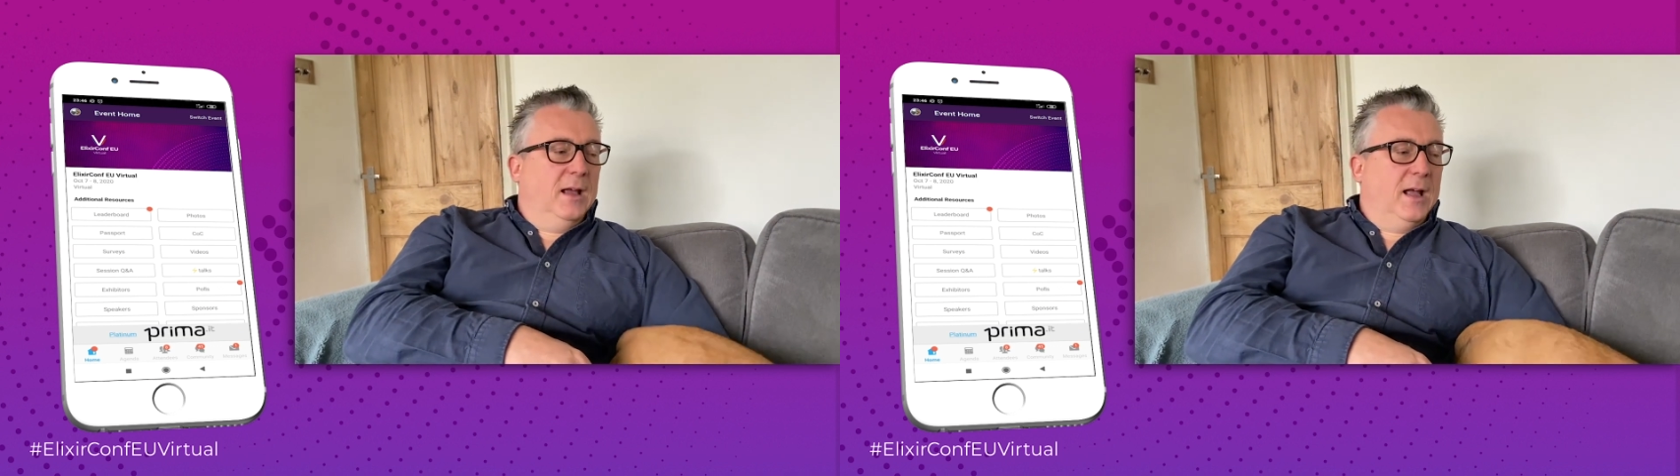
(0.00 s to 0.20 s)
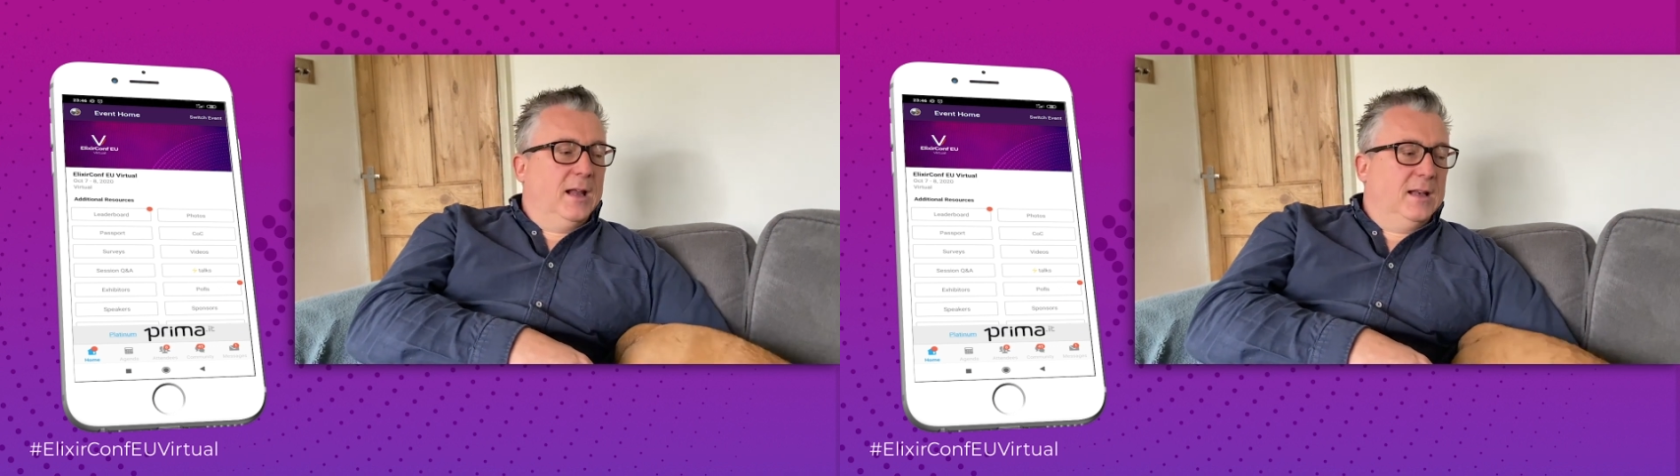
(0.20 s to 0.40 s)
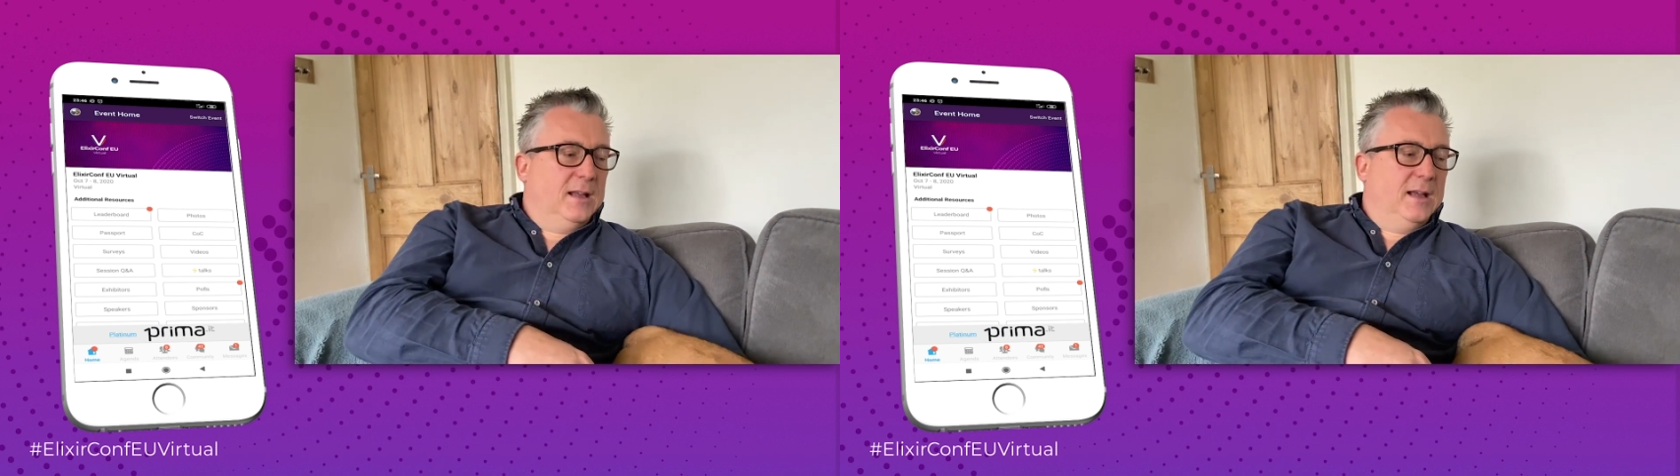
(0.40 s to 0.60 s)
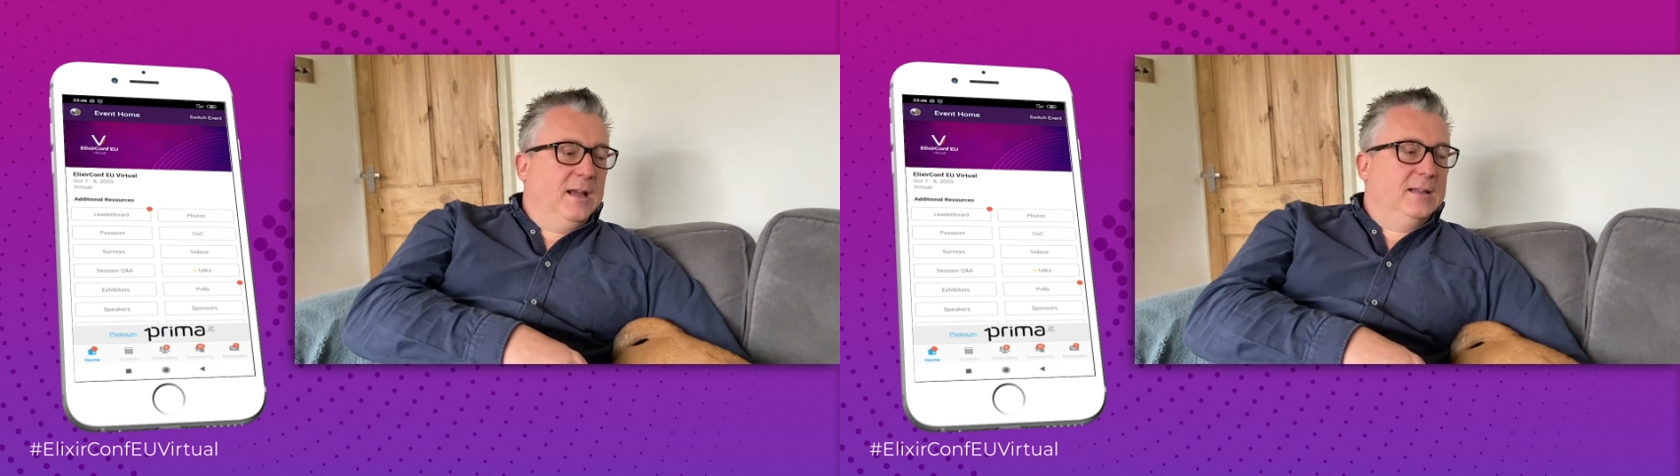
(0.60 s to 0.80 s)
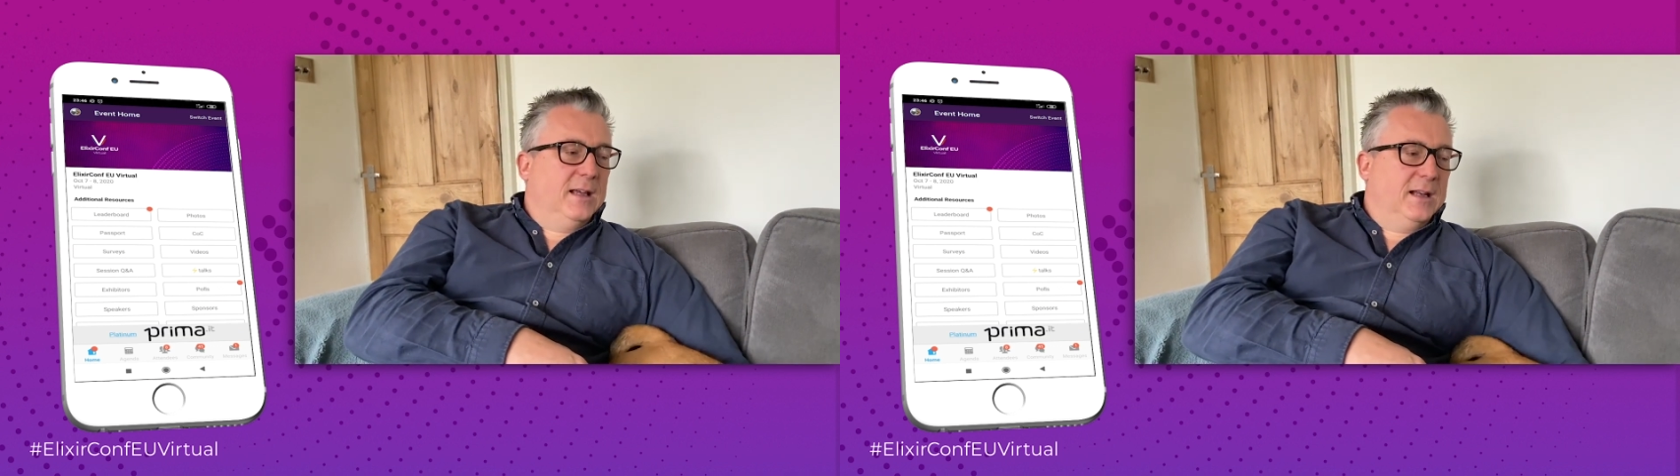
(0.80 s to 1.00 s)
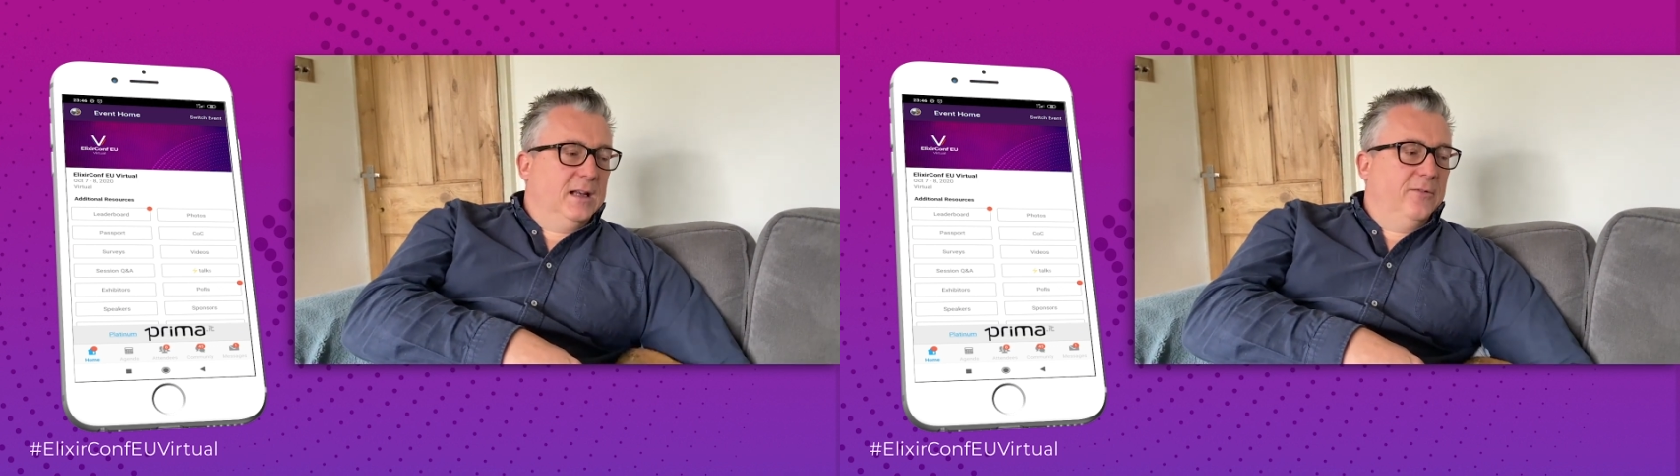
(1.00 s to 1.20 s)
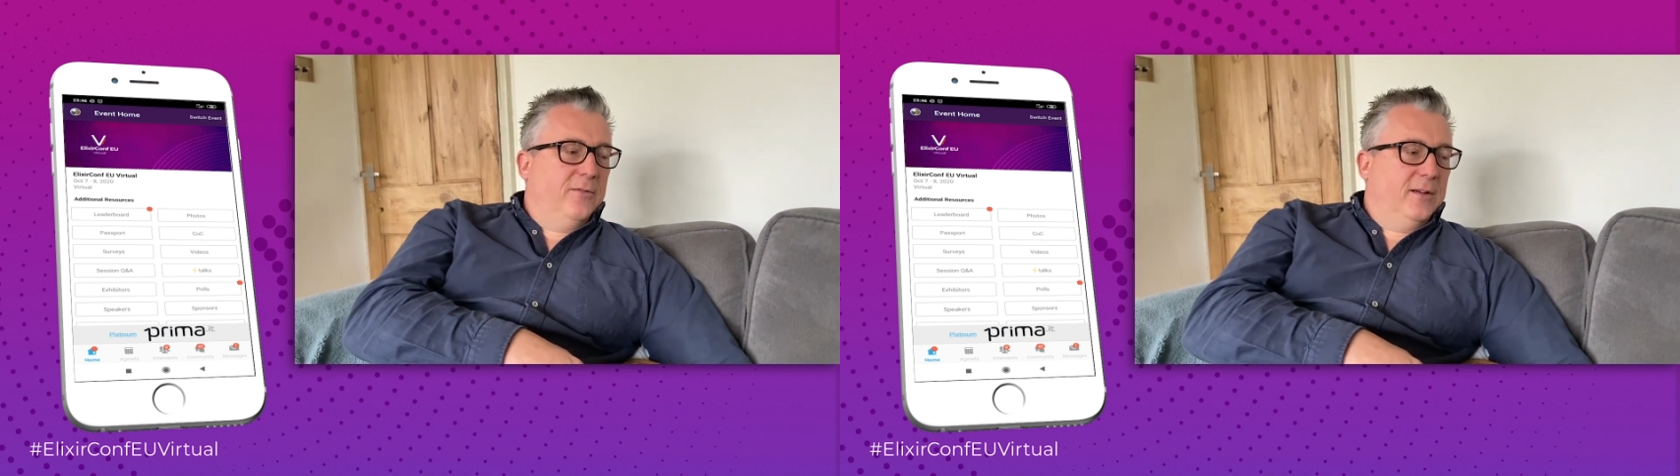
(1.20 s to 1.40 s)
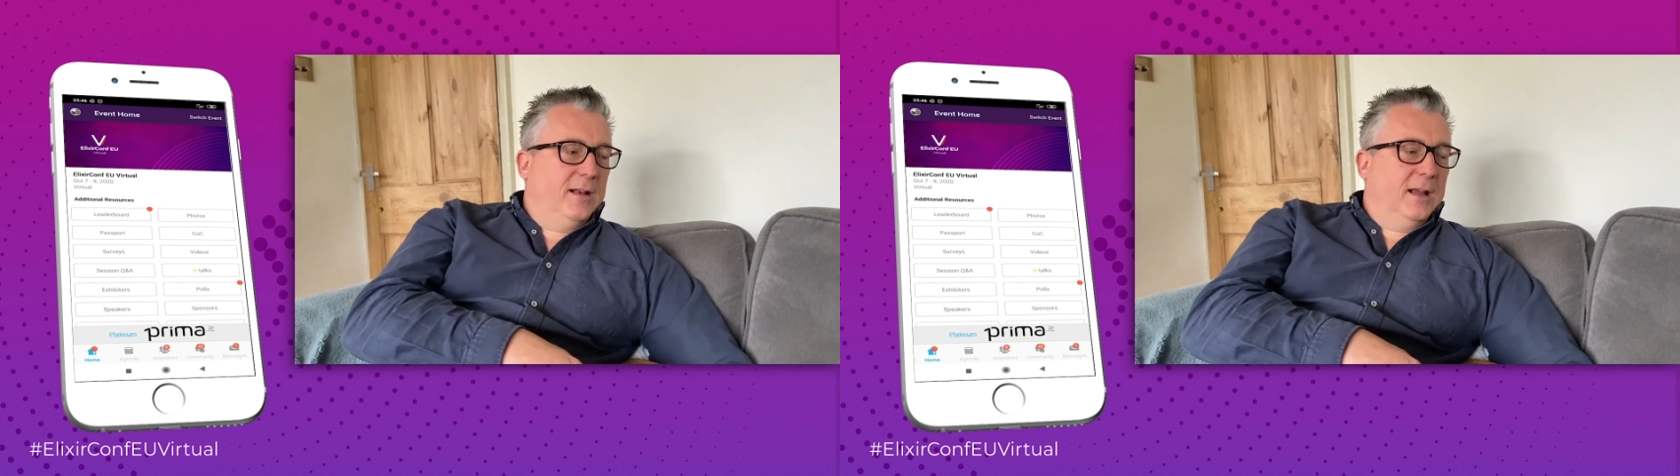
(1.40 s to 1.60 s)
and he's had enough
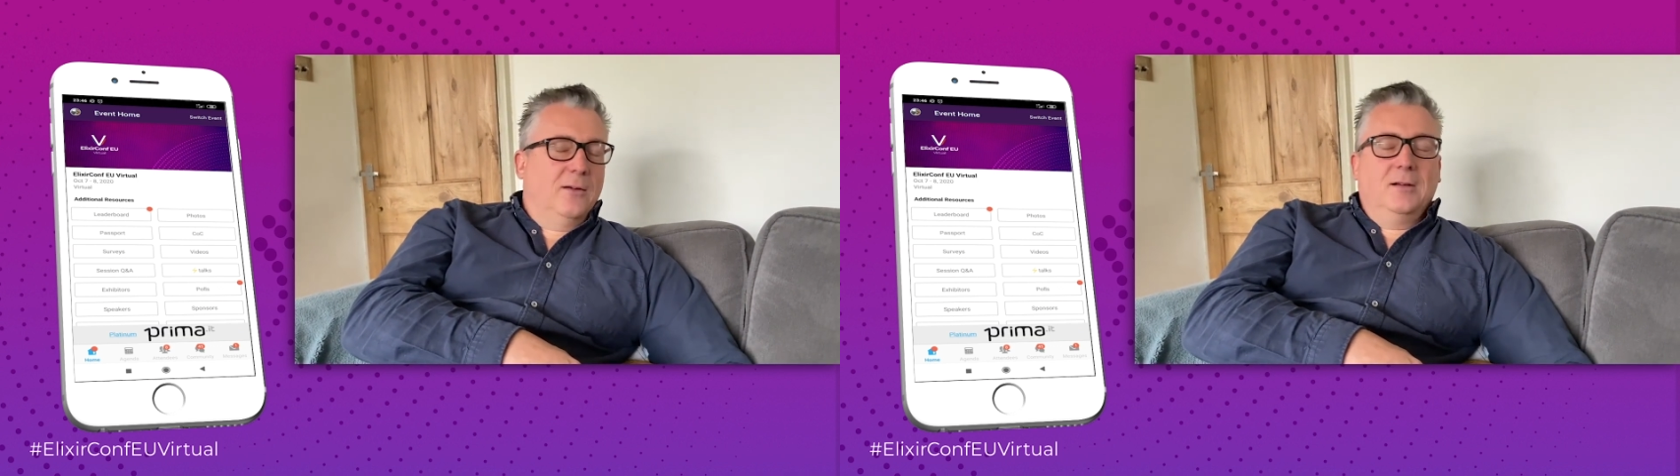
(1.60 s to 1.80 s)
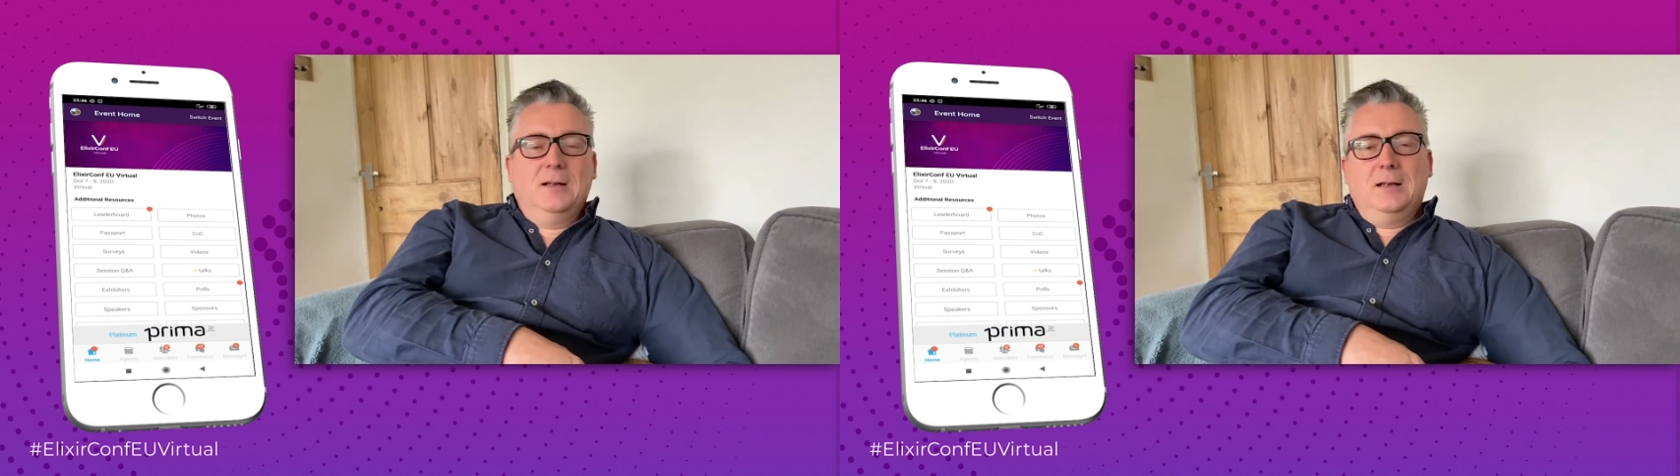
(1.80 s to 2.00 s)
of it now.